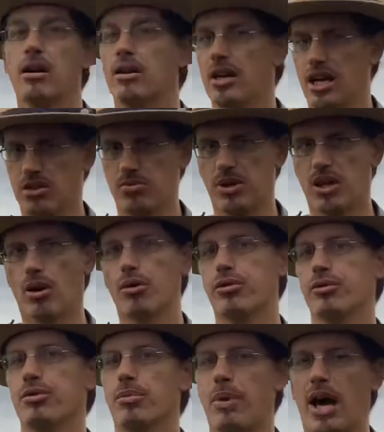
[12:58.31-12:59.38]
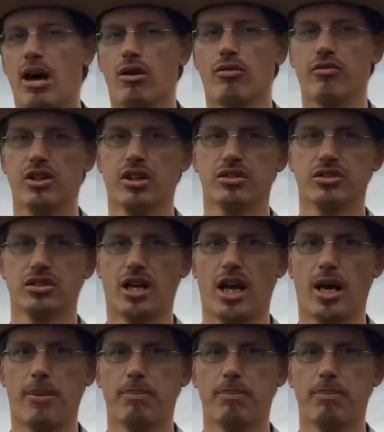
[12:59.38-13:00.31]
as we go through the battlefield today.